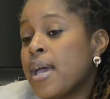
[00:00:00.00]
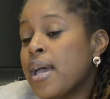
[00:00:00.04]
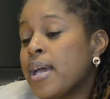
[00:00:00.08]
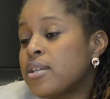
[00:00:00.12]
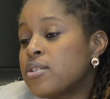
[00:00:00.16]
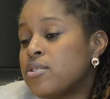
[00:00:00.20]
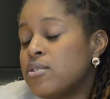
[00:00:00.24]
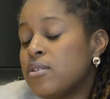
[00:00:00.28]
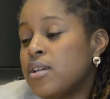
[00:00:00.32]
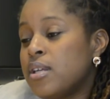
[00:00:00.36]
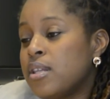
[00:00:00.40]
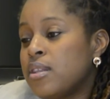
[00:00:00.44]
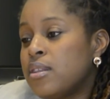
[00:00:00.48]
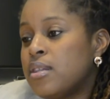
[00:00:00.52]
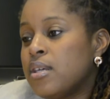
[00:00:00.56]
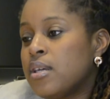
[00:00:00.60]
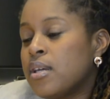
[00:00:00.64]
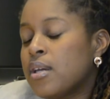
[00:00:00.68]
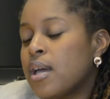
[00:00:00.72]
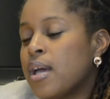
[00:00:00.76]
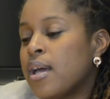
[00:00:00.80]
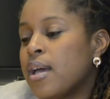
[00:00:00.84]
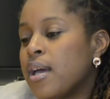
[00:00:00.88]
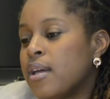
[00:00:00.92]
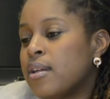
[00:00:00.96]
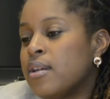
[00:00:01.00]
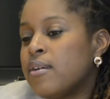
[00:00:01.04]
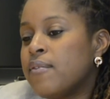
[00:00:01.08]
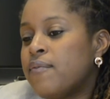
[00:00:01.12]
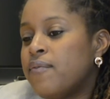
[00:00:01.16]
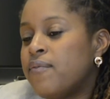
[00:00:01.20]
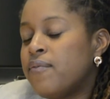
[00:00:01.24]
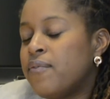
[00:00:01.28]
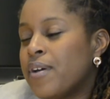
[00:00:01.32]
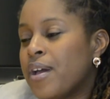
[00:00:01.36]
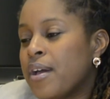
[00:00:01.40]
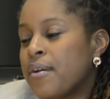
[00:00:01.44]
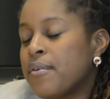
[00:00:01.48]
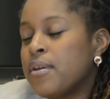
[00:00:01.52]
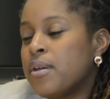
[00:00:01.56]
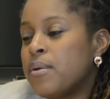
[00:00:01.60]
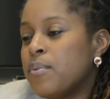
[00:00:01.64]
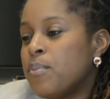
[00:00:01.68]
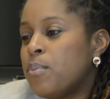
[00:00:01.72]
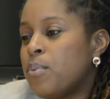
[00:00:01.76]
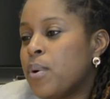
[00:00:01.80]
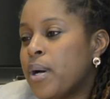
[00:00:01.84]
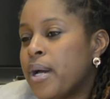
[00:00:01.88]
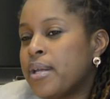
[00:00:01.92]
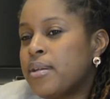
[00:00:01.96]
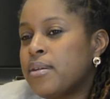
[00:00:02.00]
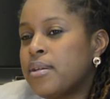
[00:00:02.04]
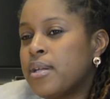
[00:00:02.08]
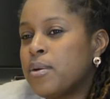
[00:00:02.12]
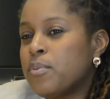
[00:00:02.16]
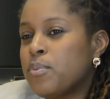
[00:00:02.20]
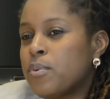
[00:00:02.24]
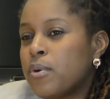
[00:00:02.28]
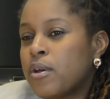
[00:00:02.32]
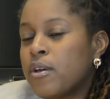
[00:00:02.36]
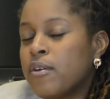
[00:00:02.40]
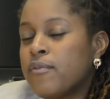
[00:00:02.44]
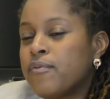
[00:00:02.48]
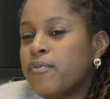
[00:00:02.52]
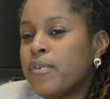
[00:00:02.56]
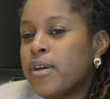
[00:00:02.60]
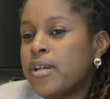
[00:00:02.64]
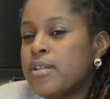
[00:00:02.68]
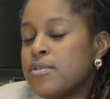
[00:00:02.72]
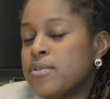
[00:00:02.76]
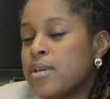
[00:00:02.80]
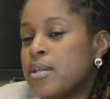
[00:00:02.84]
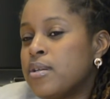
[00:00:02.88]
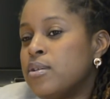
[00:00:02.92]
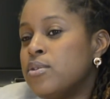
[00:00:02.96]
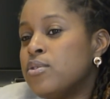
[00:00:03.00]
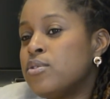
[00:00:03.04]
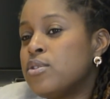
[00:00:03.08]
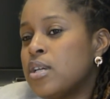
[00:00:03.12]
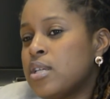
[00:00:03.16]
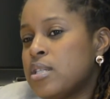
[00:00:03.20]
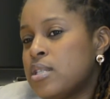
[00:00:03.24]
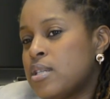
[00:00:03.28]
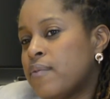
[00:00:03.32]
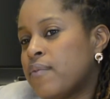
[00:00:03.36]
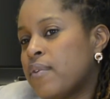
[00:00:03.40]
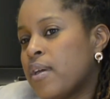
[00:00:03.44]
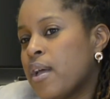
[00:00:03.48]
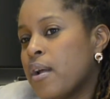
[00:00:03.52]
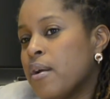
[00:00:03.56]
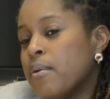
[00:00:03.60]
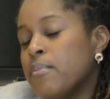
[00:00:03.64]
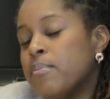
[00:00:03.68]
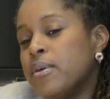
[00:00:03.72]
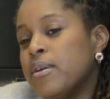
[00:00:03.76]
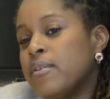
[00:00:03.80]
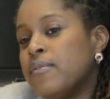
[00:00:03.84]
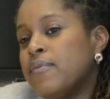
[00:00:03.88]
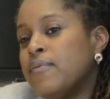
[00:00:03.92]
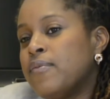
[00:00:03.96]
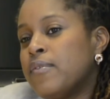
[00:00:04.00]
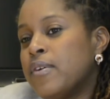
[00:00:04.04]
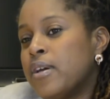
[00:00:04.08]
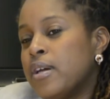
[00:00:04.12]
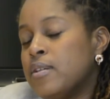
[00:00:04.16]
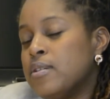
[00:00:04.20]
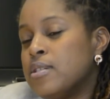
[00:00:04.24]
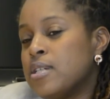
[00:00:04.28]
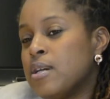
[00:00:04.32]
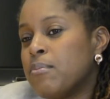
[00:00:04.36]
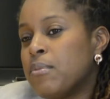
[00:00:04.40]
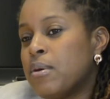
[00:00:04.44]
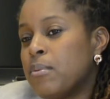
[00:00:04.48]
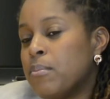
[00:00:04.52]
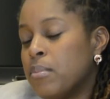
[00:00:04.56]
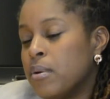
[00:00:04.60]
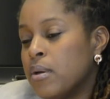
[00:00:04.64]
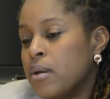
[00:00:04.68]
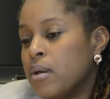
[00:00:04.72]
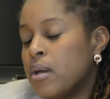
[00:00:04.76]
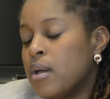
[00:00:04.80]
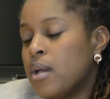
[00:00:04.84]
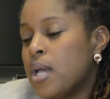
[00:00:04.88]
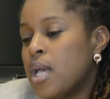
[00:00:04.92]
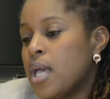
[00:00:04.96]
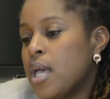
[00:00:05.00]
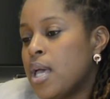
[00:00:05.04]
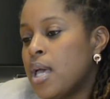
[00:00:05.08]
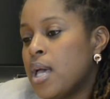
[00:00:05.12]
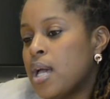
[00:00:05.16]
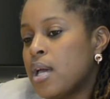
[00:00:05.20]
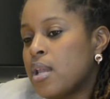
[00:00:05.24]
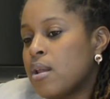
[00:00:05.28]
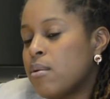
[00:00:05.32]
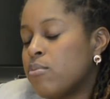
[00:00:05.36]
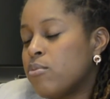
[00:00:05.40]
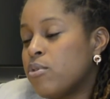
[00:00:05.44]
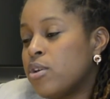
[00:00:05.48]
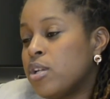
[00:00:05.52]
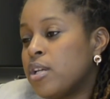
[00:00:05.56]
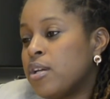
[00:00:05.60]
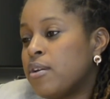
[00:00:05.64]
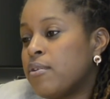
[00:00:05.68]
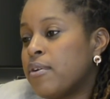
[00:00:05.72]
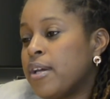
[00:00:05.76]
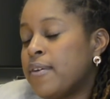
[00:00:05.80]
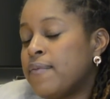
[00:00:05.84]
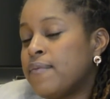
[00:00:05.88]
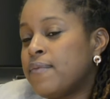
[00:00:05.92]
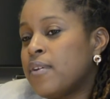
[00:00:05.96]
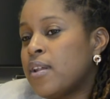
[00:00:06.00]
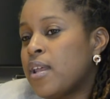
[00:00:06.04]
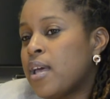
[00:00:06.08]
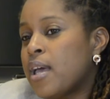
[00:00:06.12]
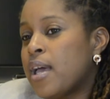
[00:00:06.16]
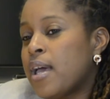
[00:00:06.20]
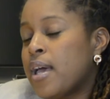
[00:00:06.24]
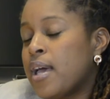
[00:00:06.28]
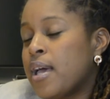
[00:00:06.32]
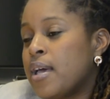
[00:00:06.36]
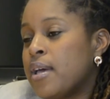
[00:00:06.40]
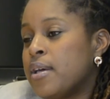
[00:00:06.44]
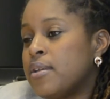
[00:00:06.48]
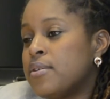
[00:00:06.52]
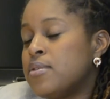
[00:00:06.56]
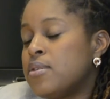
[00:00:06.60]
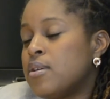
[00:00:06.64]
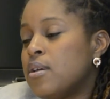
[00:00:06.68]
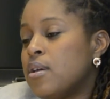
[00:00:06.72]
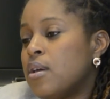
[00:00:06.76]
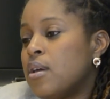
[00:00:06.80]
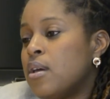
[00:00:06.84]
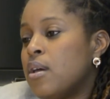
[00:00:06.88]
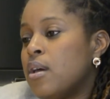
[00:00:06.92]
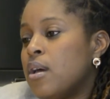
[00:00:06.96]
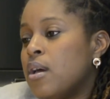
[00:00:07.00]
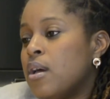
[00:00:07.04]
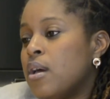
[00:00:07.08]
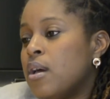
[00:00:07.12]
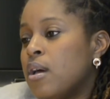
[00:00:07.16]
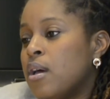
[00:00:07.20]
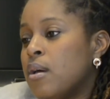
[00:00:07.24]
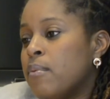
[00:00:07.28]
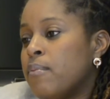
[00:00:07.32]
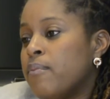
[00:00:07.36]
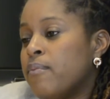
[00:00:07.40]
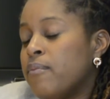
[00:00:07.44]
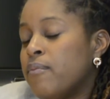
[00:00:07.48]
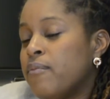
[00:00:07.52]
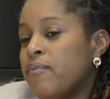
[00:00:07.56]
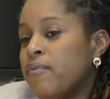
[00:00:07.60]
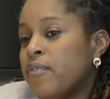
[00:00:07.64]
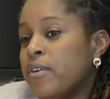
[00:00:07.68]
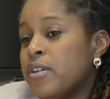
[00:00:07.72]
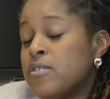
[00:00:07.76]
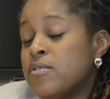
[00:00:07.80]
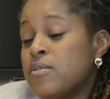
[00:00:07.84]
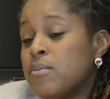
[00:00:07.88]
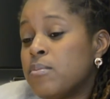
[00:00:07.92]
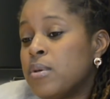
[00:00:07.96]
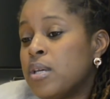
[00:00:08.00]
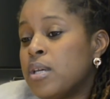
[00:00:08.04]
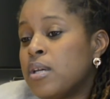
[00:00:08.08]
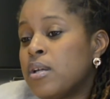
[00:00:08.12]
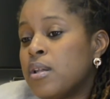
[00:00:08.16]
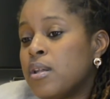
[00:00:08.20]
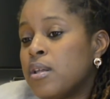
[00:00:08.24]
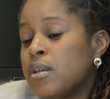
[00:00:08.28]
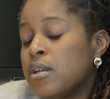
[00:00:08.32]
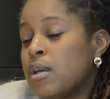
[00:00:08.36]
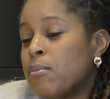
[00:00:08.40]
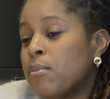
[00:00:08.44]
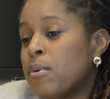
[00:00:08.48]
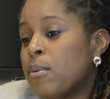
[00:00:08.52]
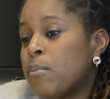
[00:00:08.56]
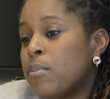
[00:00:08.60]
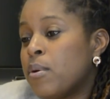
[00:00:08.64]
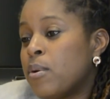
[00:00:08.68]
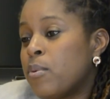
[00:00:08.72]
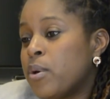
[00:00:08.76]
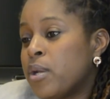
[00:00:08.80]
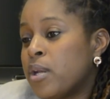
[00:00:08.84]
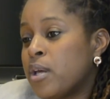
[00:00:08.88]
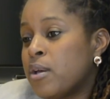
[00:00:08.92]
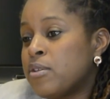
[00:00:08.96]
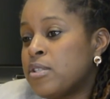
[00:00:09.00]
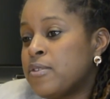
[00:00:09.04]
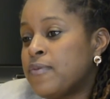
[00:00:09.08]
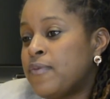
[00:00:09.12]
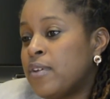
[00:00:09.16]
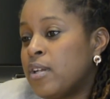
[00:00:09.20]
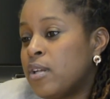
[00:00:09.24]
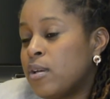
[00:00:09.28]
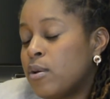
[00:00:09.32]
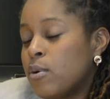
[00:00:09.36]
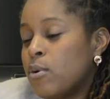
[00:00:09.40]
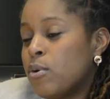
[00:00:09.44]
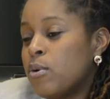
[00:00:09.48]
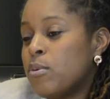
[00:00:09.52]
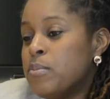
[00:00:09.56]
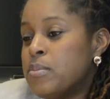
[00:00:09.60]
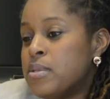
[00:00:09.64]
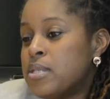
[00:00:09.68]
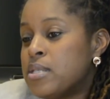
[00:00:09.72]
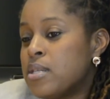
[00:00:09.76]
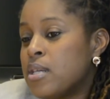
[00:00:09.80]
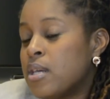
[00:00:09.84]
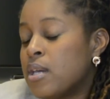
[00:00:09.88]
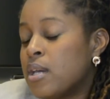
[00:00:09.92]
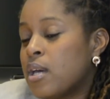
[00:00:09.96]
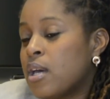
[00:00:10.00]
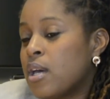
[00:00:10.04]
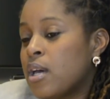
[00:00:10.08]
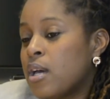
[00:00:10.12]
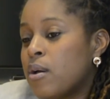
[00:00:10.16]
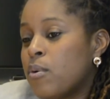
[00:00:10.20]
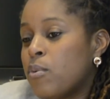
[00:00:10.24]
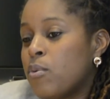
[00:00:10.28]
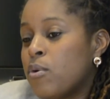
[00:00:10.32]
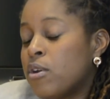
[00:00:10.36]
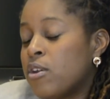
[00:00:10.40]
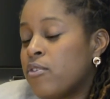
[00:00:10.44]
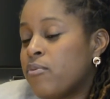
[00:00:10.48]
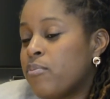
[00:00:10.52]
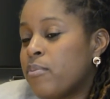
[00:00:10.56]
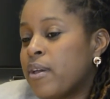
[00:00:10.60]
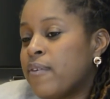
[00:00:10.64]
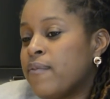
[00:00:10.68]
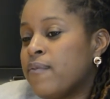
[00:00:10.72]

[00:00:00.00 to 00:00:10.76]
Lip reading: I actually think I had a very wide network of friends. So I didn't just have Caribbean friends. I remember, and I'm really grateful, I had friends from England. I remember when I was feeling homesick, one of my